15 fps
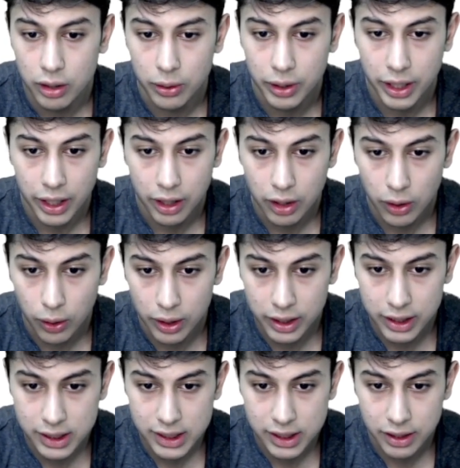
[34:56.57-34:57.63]
okay,
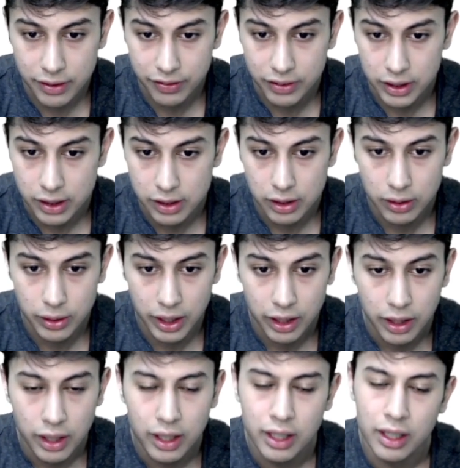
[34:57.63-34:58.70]
on this surface,
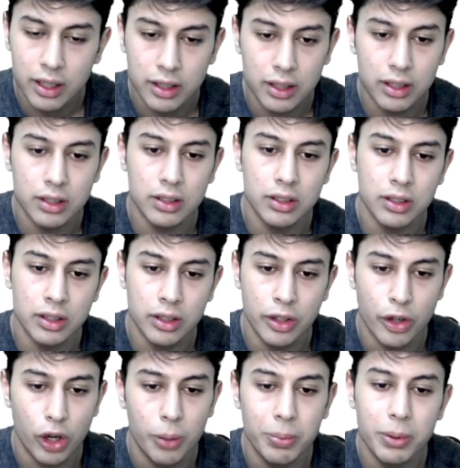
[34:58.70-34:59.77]
okay.
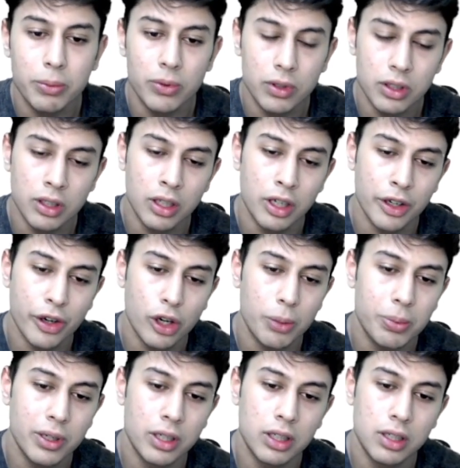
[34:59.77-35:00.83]
Drop
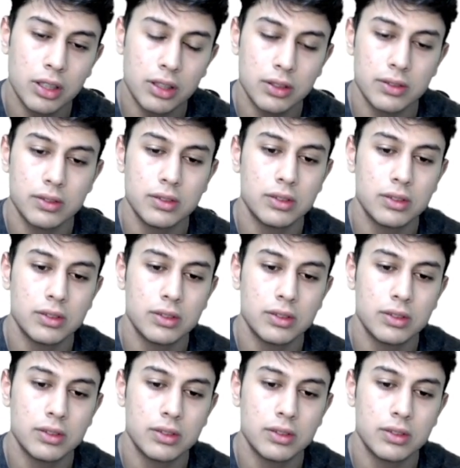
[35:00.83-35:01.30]
a